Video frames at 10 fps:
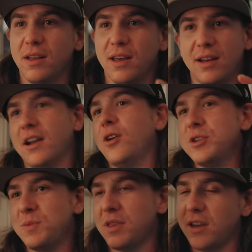and not
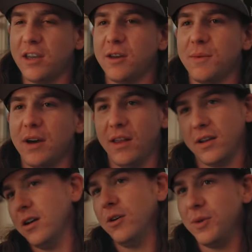always be thinking about
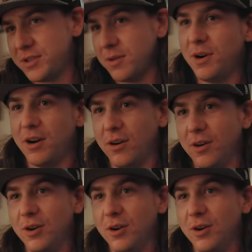like, oh, what's tomorrow?